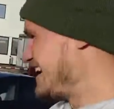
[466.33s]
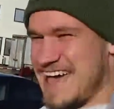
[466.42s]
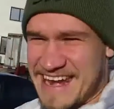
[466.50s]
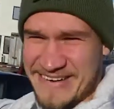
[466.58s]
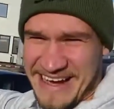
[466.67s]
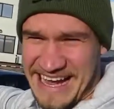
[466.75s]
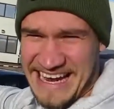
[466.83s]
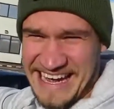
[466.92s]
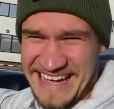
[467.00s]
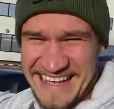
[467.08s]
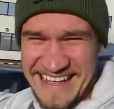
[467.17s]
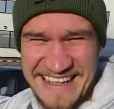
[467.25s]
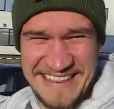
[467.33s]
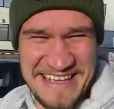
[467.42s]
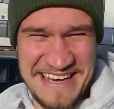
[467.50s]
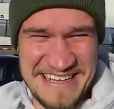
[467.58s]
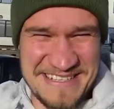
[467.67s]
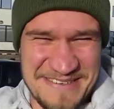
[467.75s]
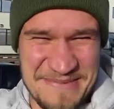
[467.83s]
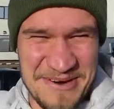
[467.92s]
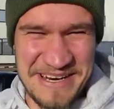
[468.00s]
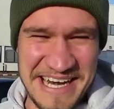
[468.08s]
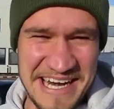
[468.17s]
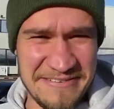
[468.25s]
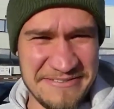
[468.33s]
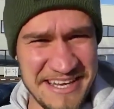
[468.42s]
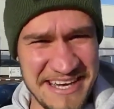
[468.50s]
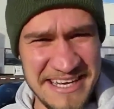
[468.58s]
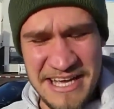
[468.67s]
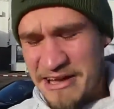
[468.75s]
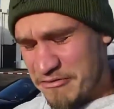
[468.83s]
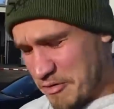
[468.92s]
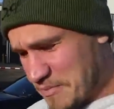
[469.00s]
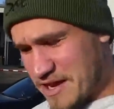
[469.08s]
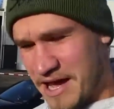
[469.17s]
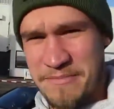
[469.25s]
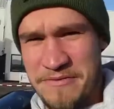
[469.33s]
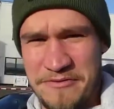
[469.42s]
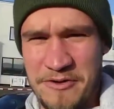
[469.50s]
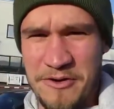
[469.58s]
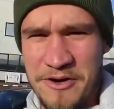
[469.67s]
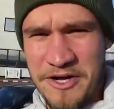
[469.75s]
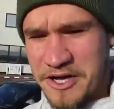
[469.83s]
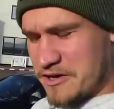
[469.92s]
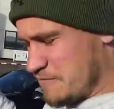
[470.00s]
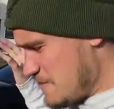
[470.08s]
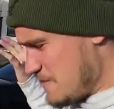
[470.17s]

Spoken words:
Anyway, it is the morning after from the night before of